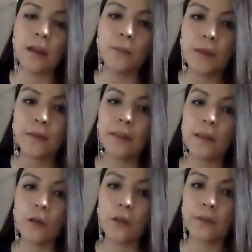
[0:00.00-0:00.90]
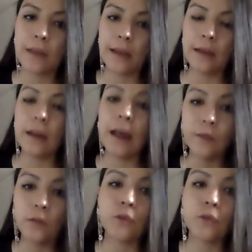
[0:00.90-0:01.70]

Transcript: and it means that the other side has